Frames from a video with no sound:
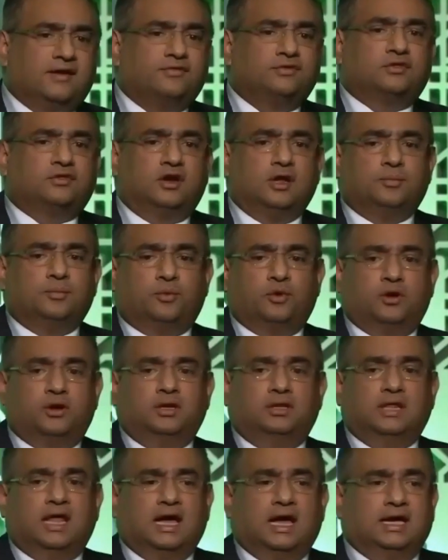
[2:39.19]

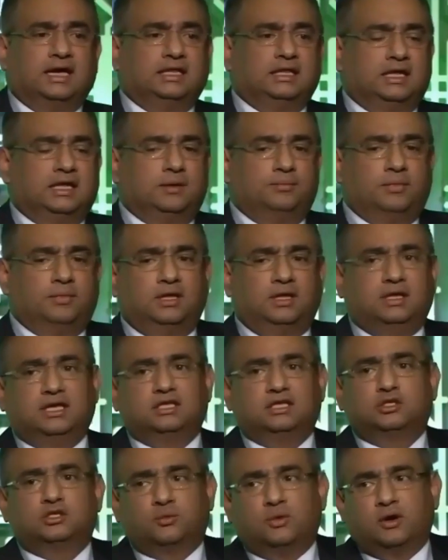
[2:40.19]
3.9 million
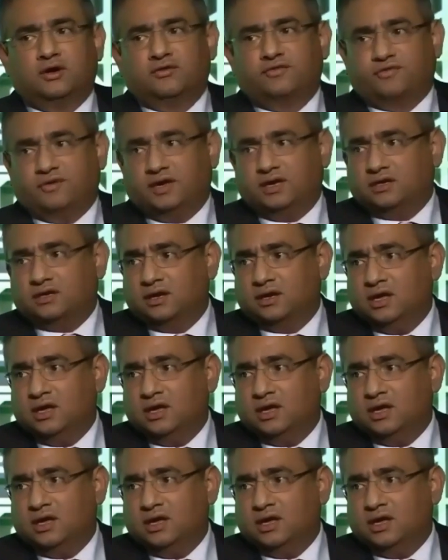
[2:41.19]
square feet